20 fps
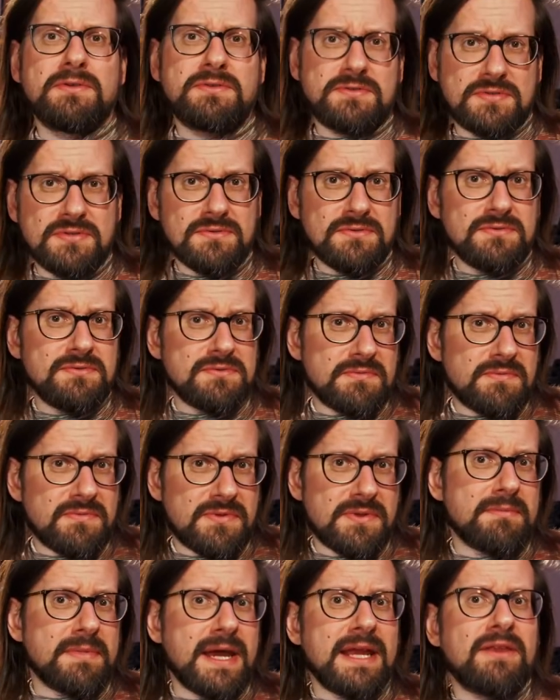to
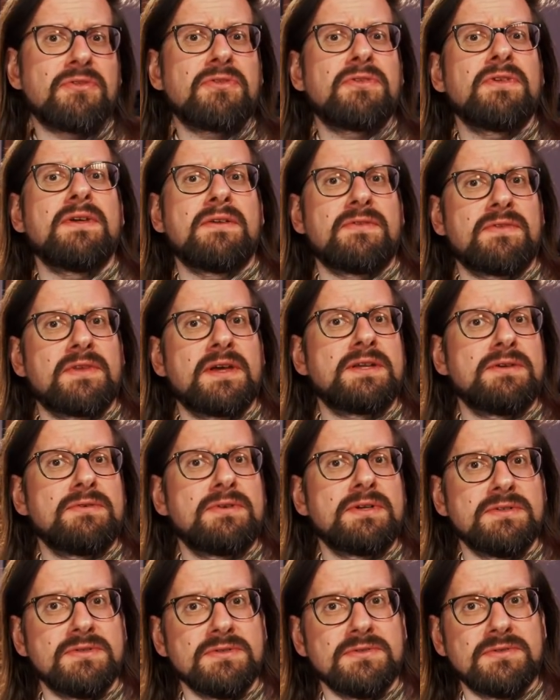the main thing that you
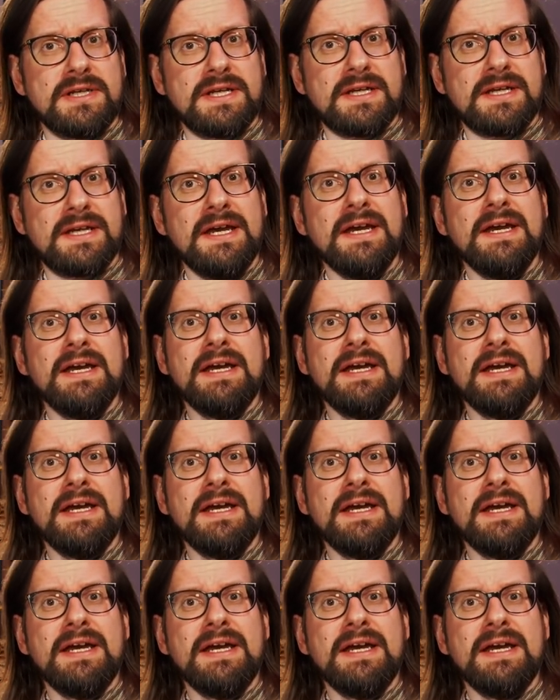are doing.